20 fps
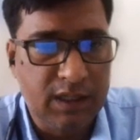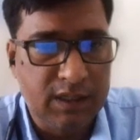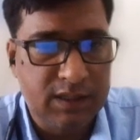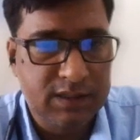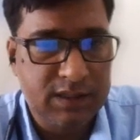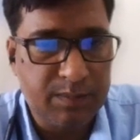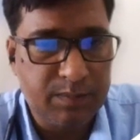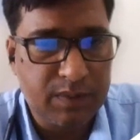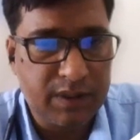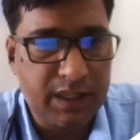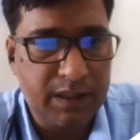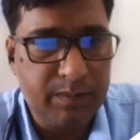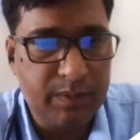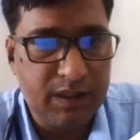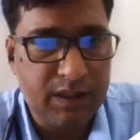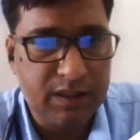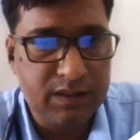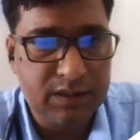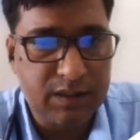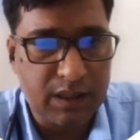Sometimes
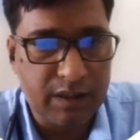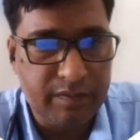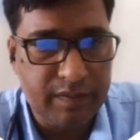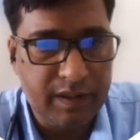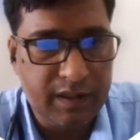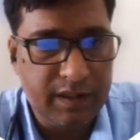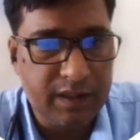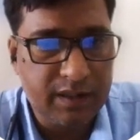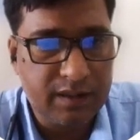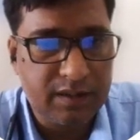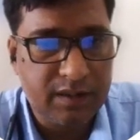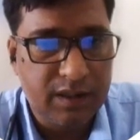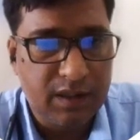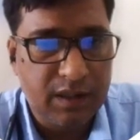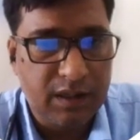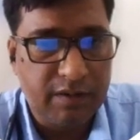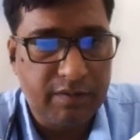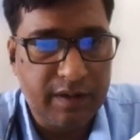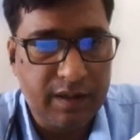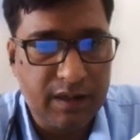it is convenient
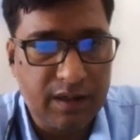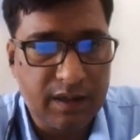when